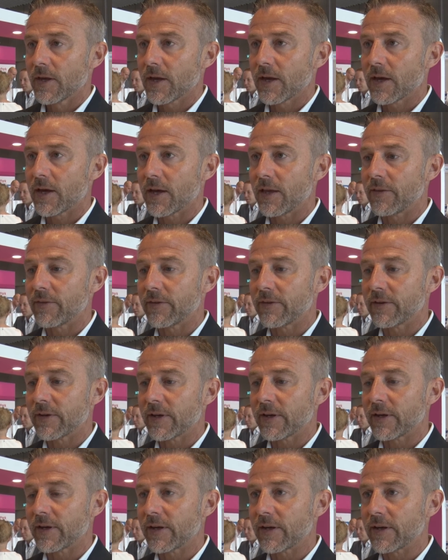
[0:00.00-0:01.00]
And
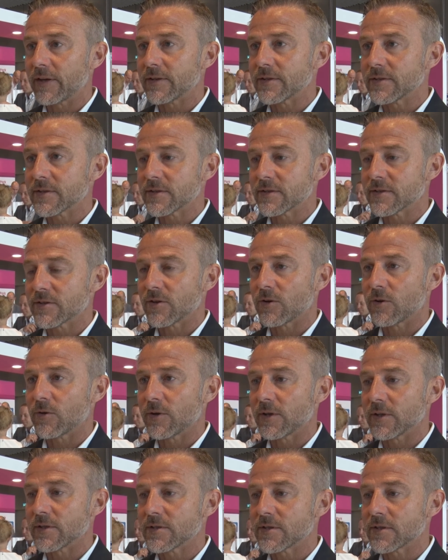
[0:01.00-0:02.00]
so
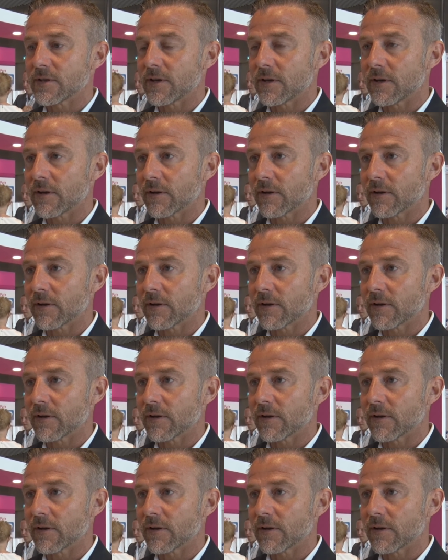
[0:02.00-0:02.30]
it's